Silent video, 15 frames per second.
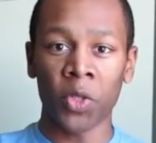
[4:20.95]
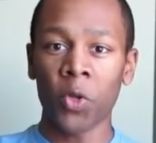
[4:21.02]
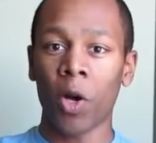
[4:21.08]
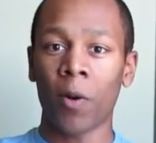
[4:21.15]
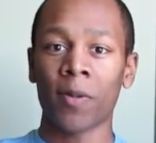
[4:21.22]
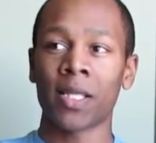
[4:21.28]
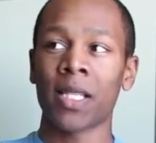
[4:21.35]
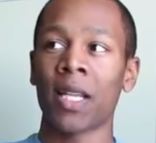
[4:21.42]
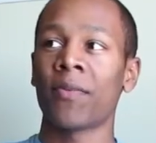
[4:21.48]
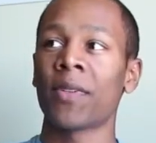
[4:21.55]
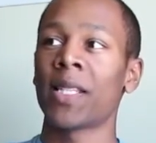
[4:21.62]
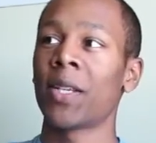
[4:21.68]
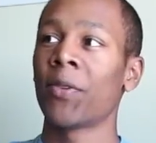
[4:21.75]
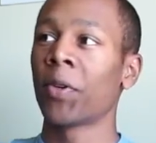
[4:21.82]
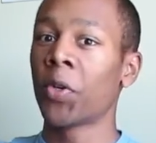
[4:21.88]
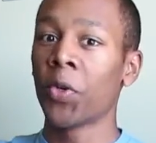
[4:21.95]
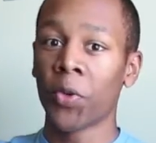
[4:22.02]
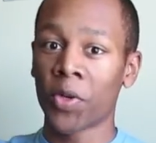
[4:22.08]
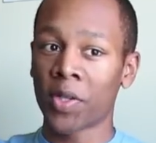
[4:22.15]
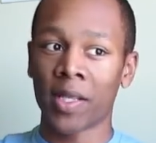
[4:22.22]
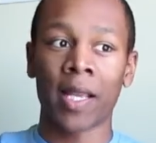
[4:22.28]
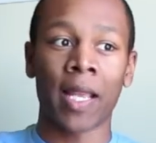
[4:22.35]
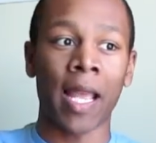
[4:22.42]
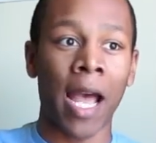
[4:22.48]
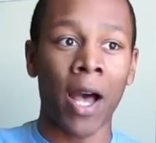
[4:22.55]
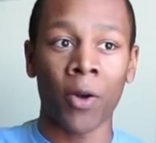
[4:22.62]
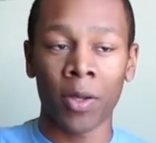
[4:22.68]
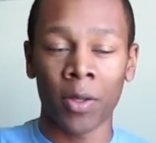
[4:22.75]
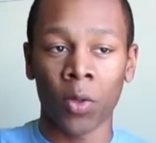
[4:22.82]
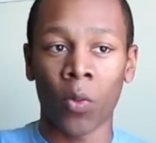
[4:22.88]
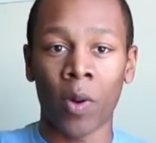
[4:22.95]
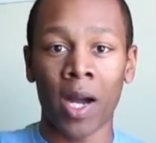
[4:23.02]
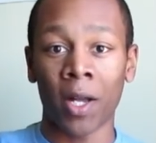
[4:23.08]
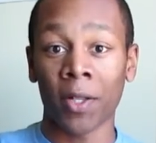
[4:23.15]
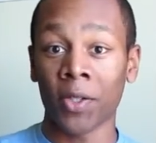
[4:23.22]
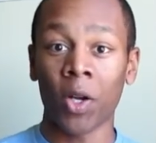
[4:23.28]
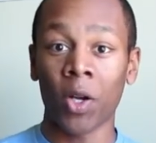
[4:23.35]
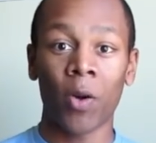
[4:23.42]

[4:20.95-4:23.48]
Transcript: You almost never see recruiters like out in the wild.